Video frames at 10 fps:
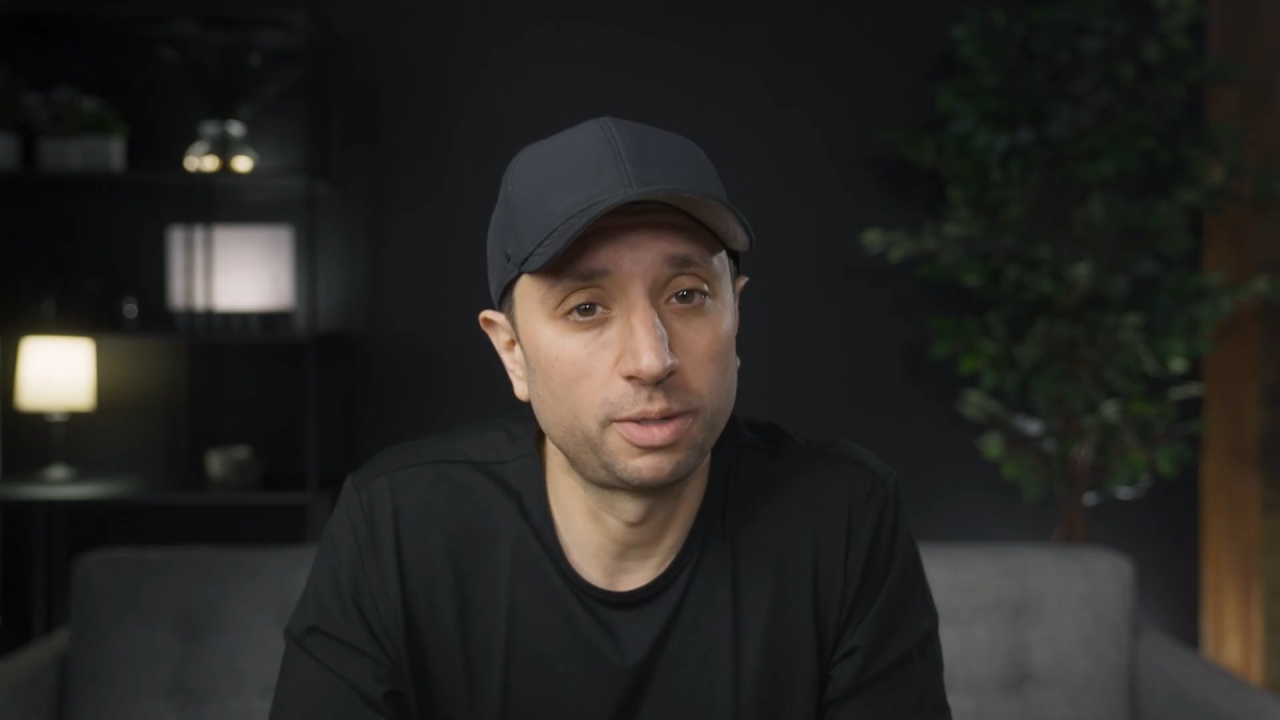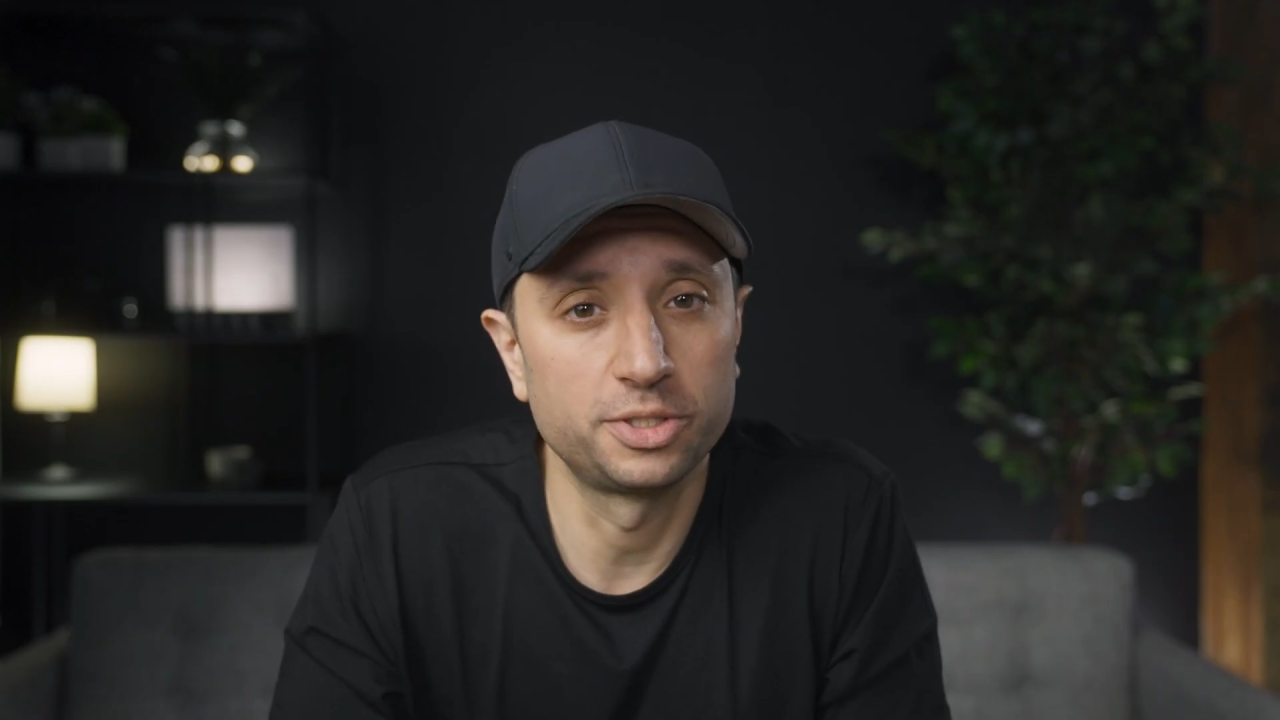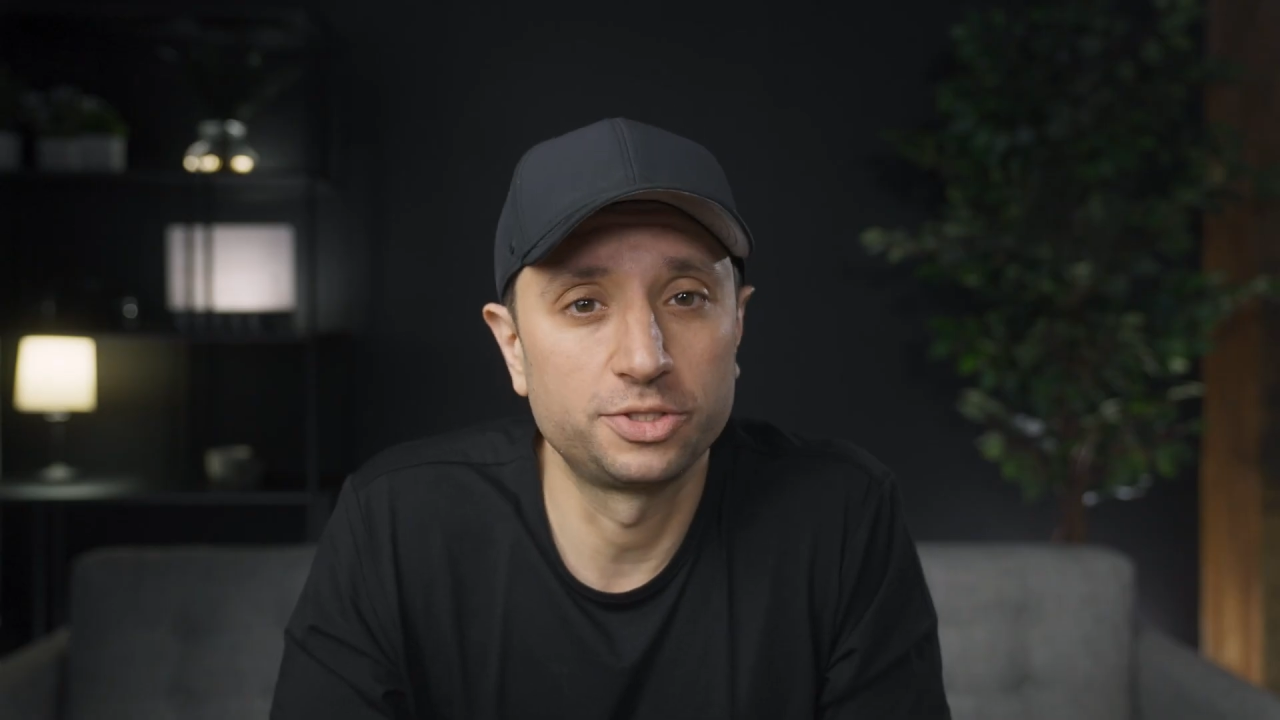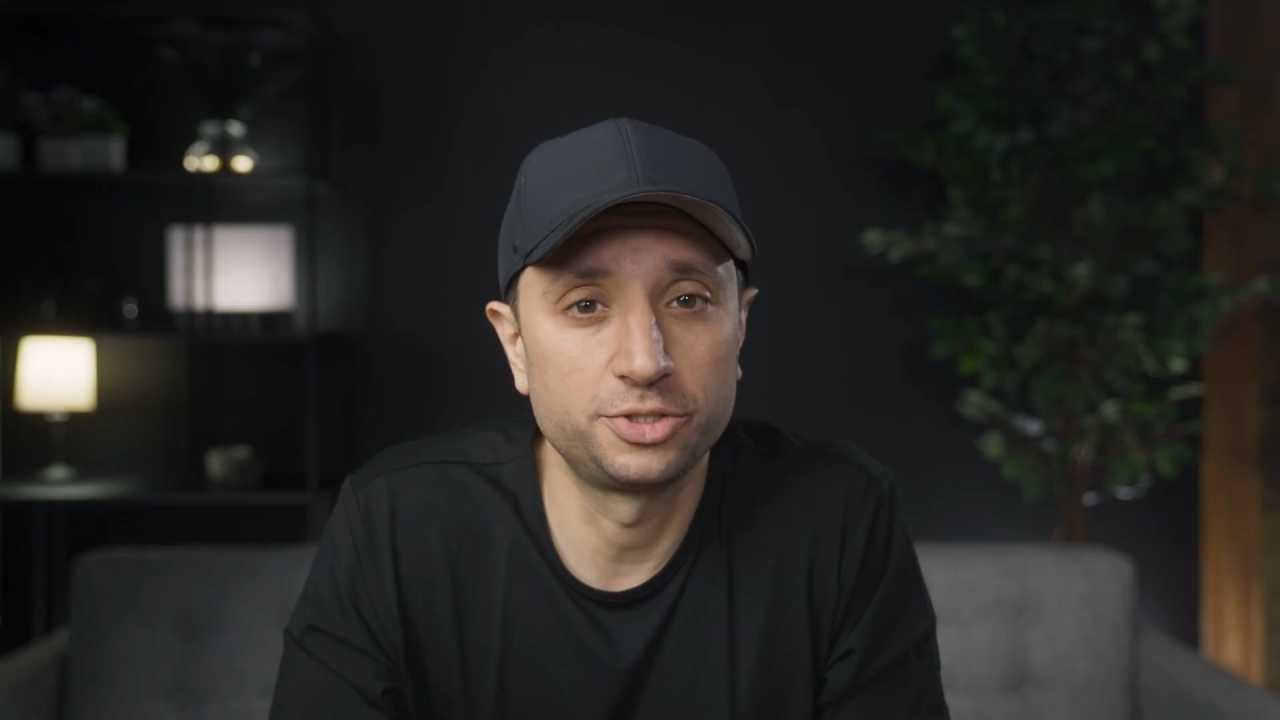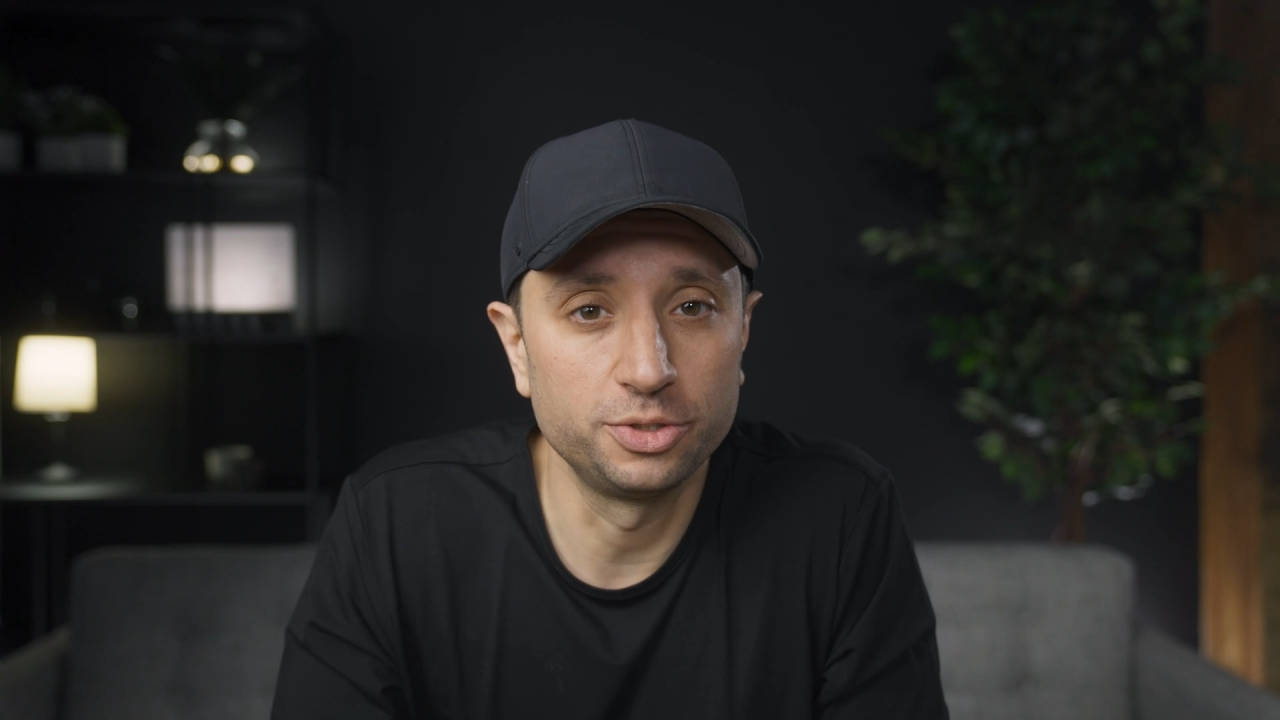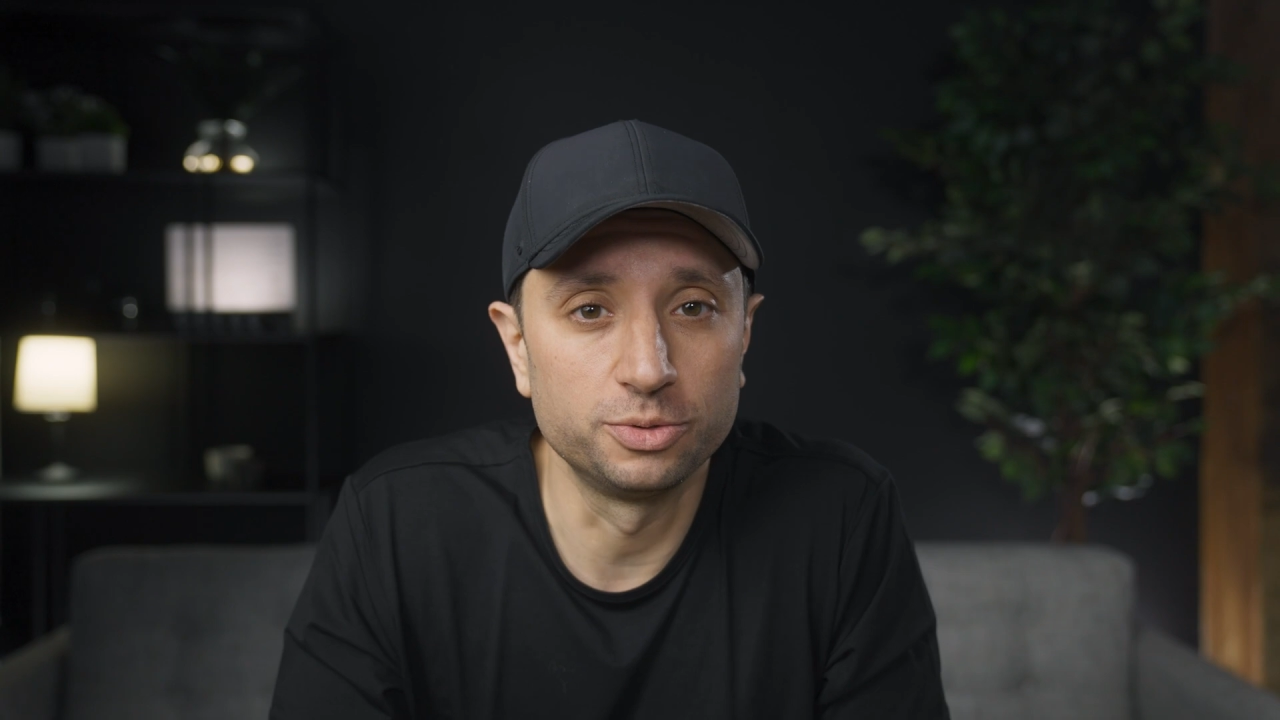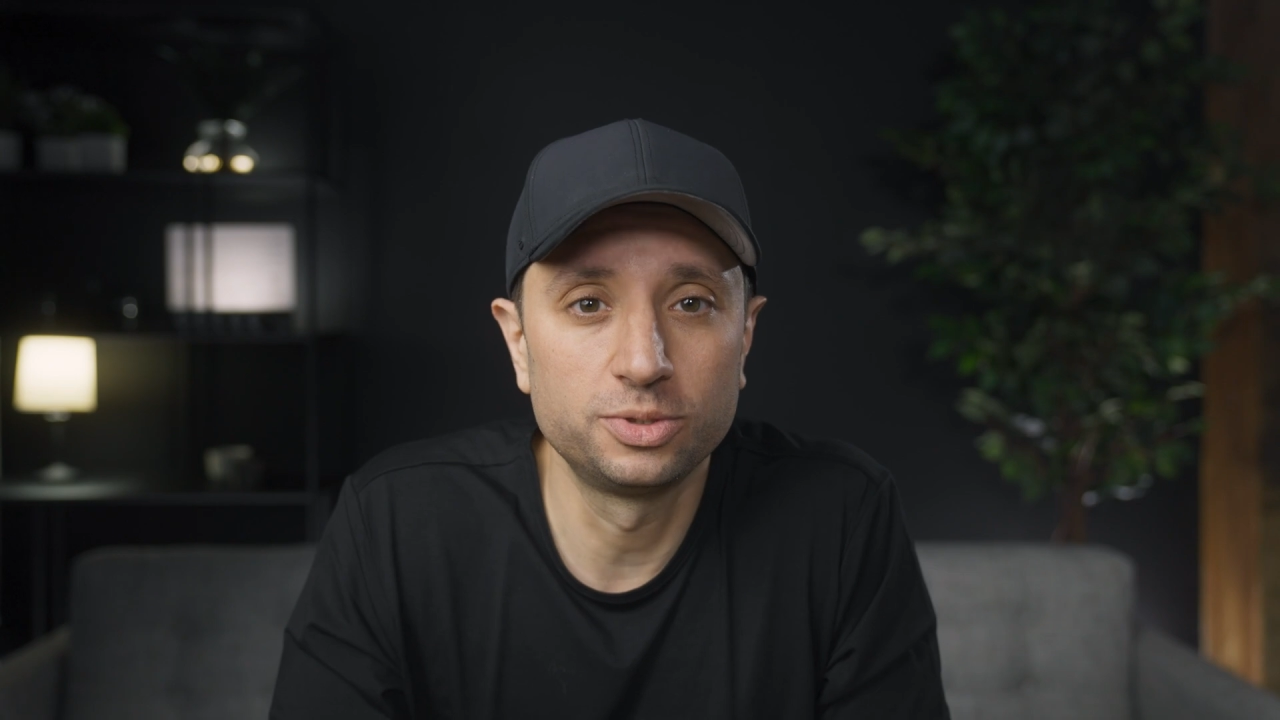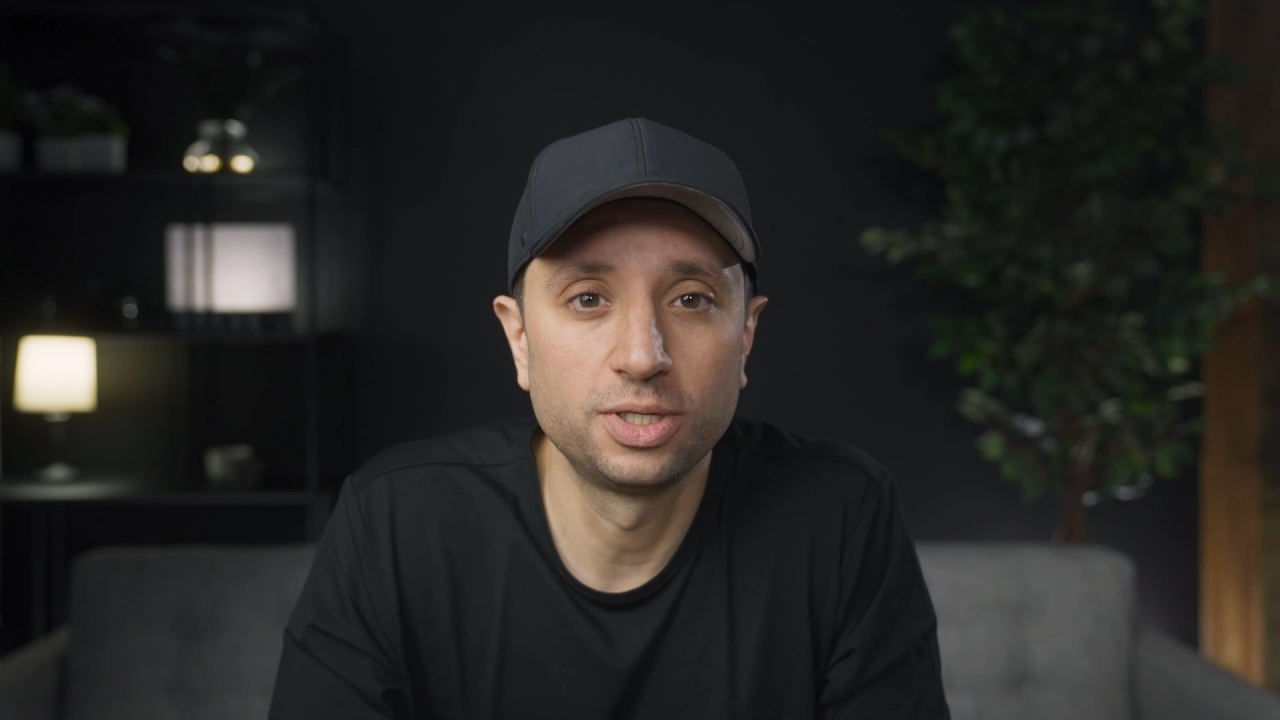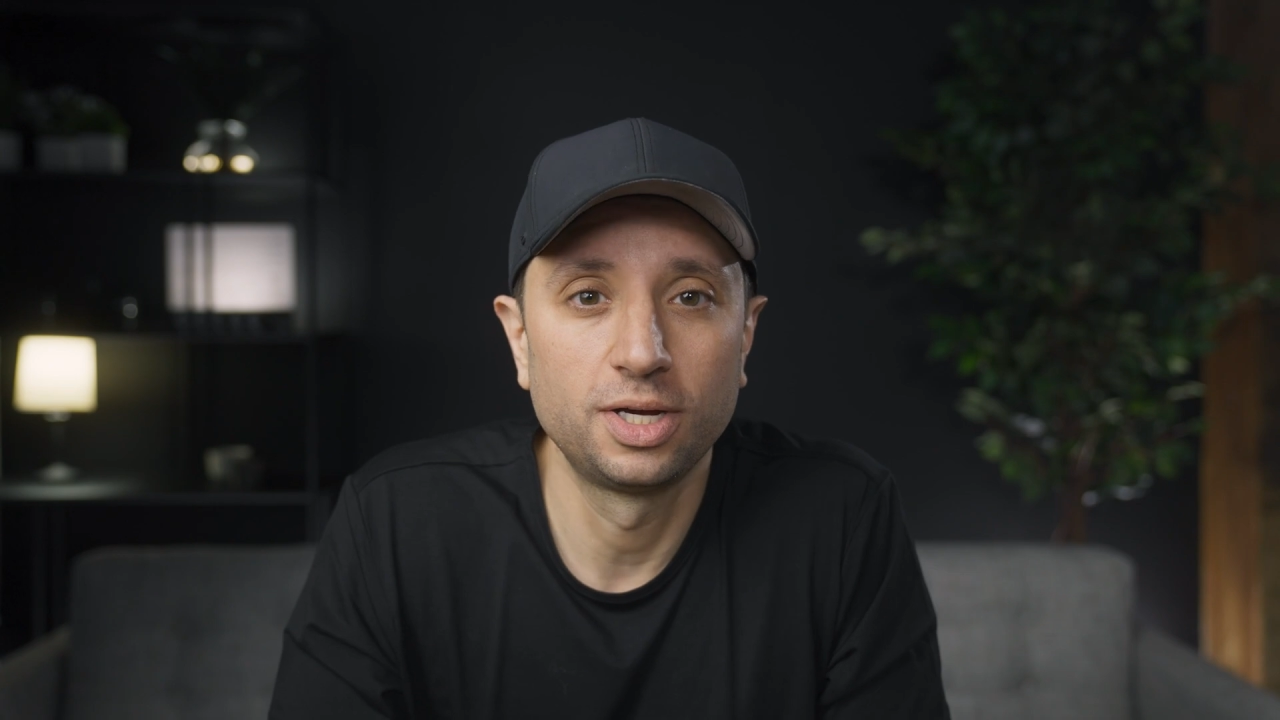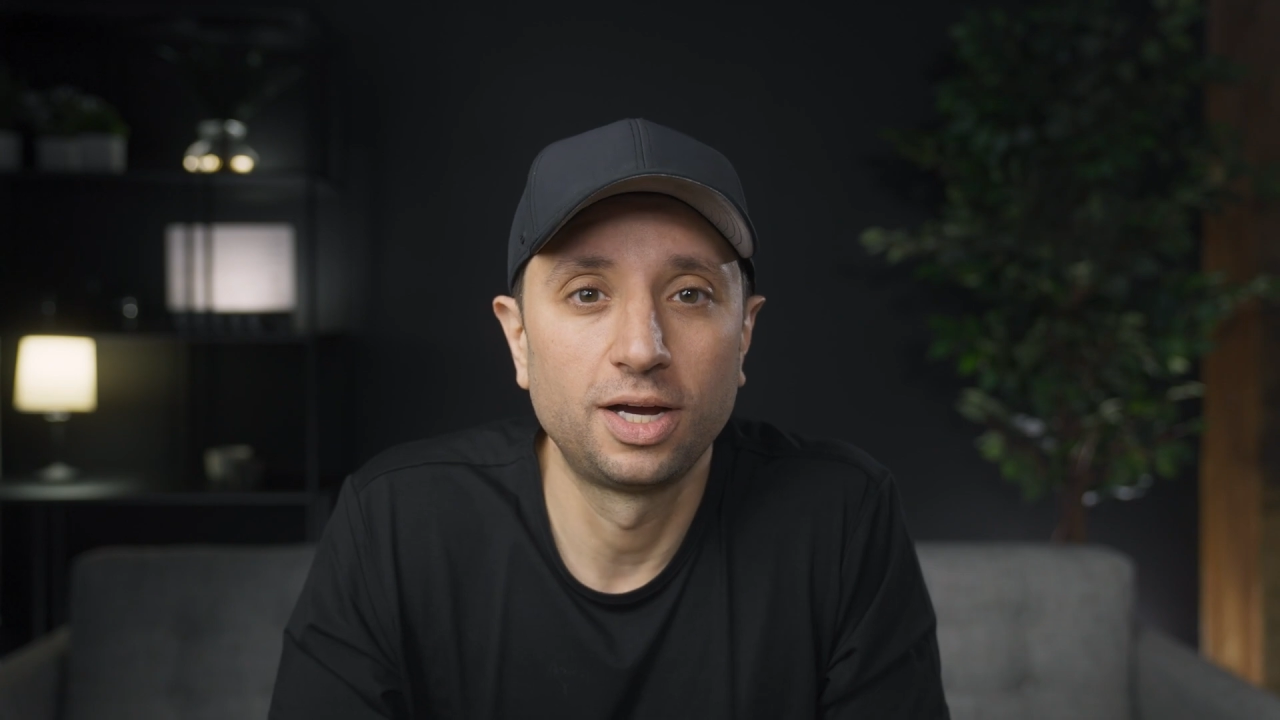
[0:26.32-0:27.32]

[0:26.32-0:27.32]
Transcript: when I'm going to shoot,